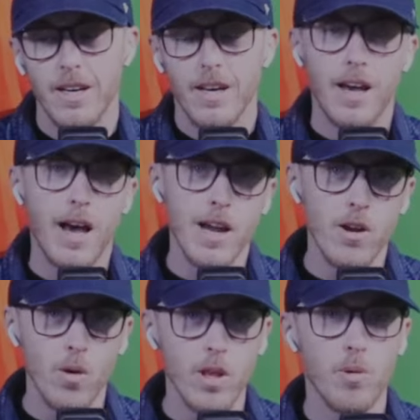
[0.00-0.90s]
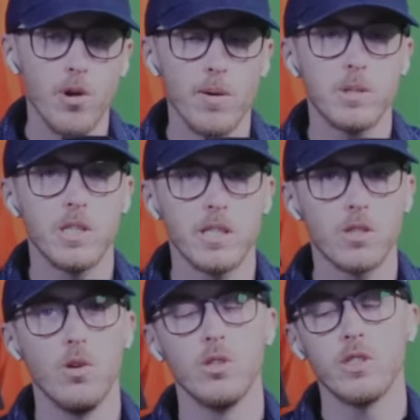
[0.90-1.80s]
I know they put up 6
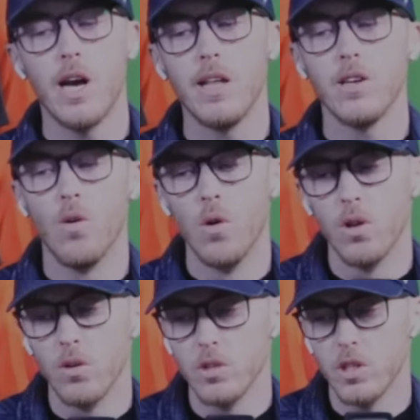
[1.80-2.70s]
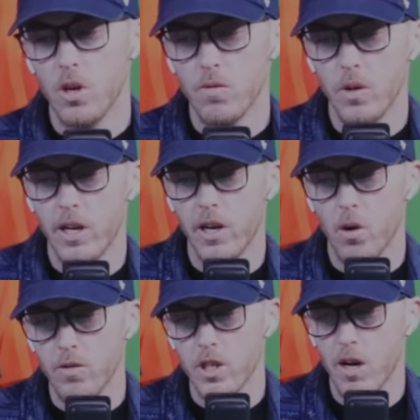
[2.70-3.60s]
goals on the Oilers in an
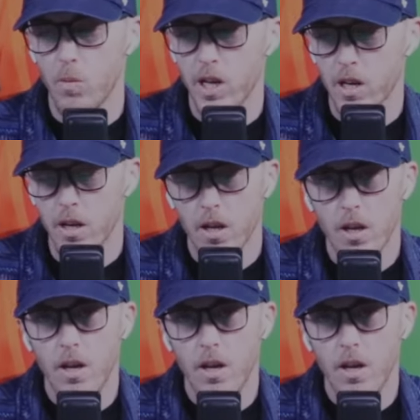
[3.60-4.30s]
overtime win